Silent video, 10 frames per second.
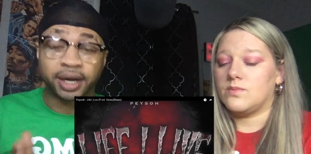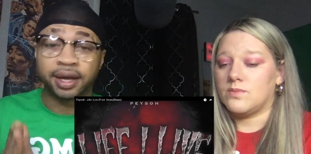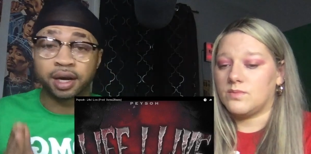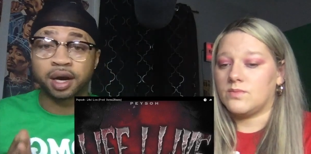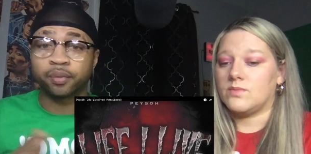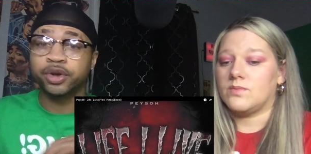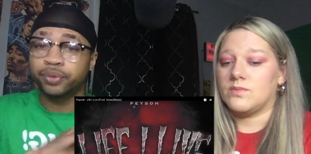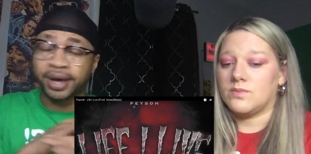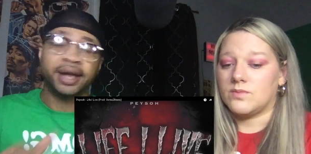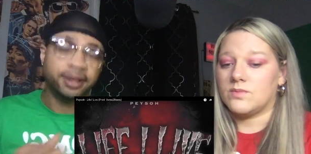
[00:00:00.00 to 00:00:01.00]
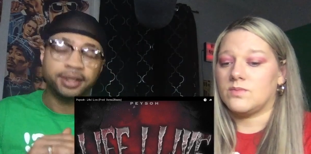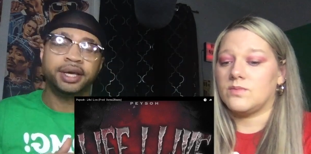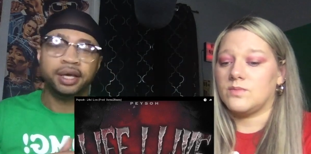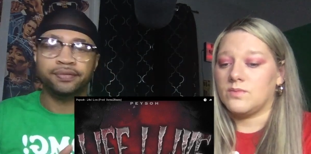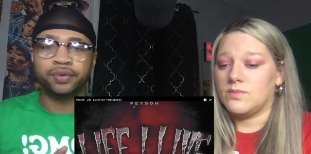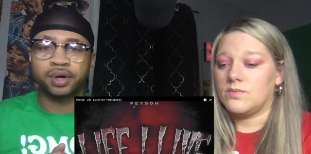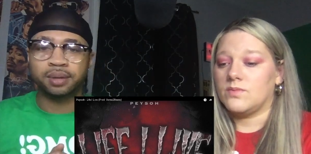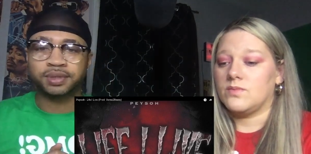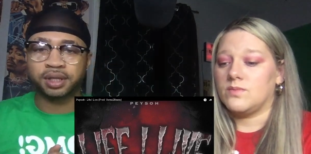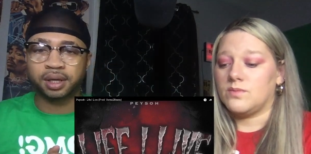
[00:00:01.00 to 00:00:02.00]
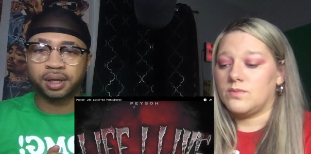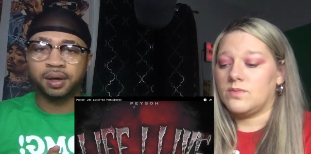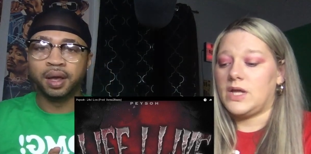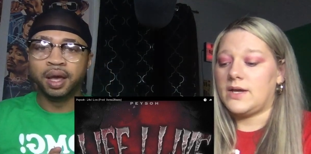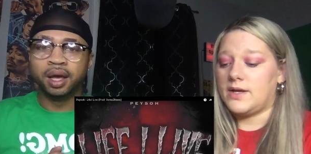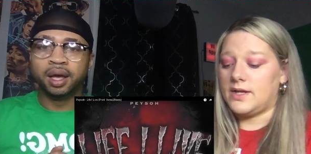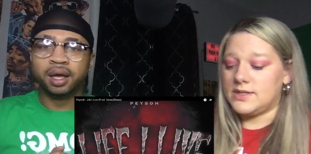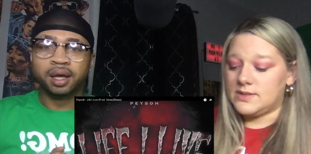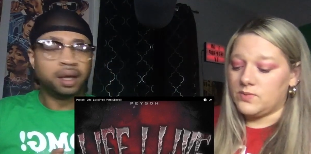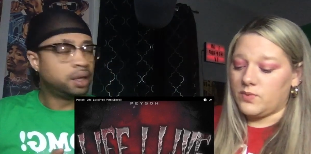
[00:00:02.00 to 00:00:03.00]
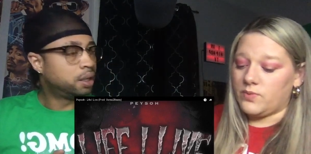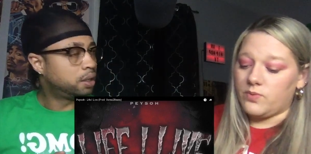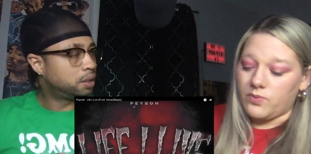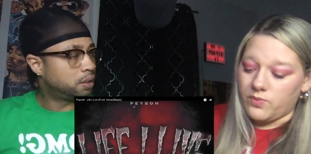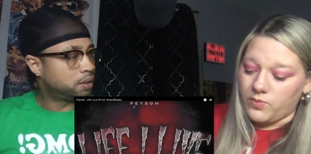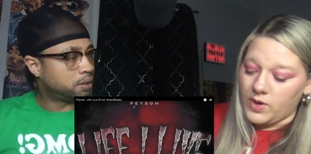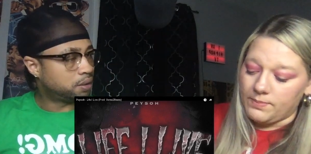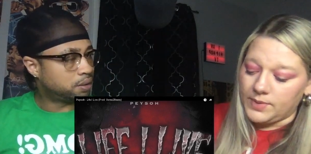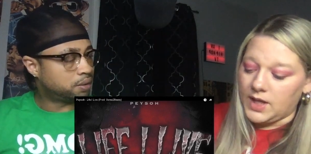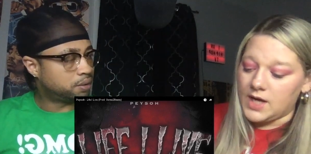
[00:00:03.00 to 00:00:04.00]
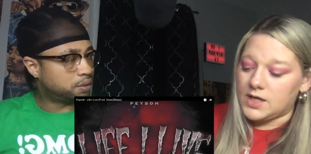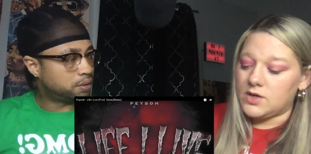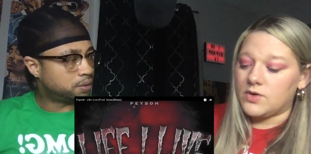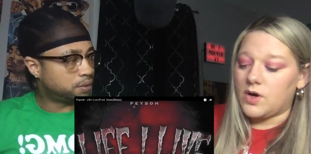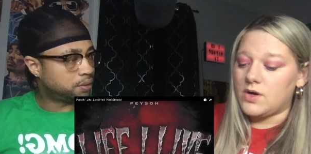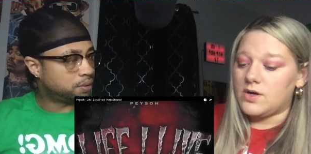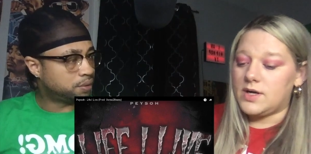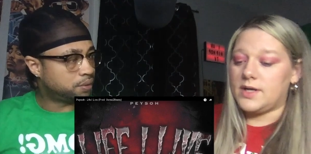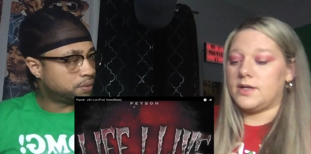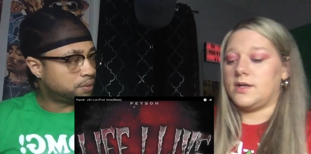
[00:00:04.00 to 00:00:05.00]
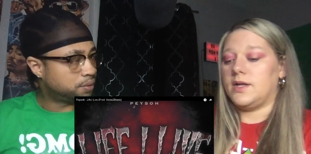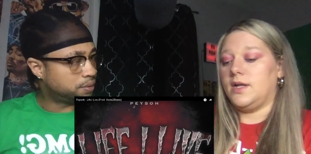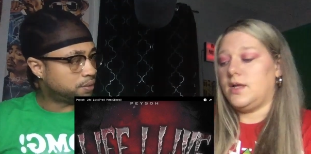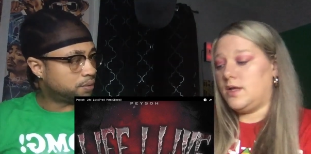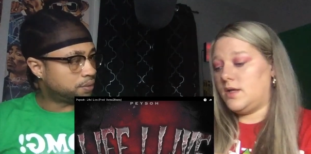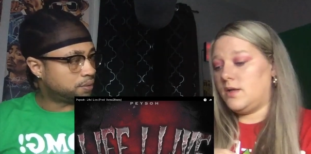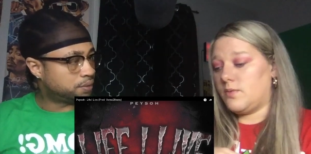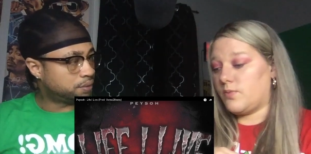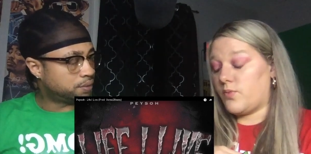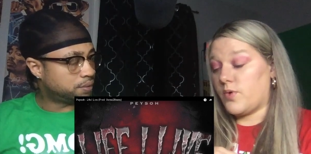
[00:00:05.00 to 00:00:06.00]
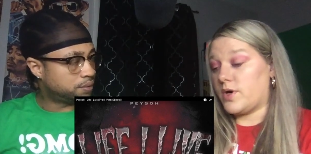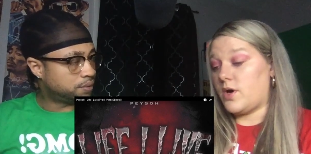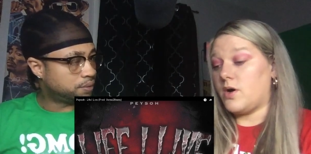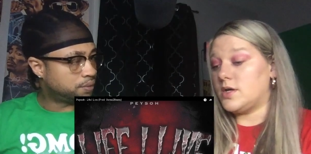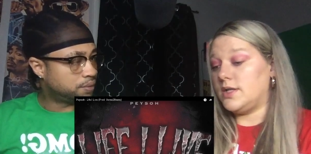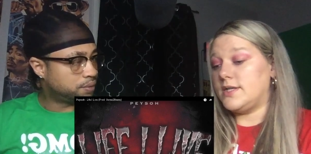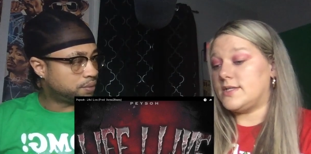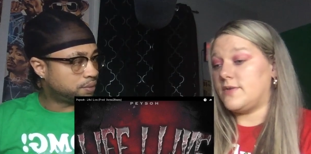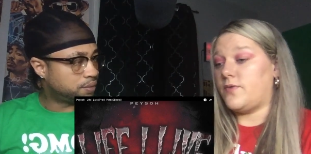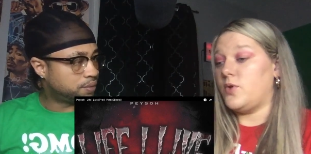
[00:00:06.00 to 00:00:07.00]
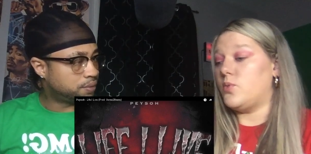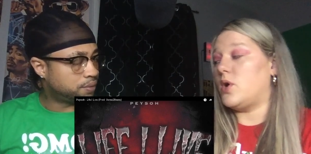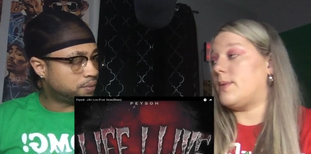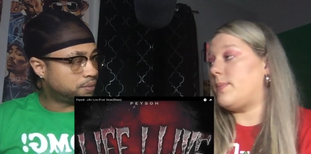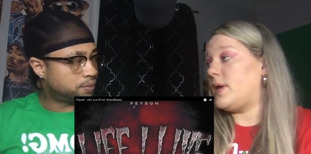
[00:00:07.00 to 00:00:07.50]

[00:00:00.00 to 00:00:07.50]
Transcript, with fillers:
Speaker 1: in there where you can't leave. You know what I'm
Speaker 2: saying? Yeah, and it's what block you're on. Regardless if you want to be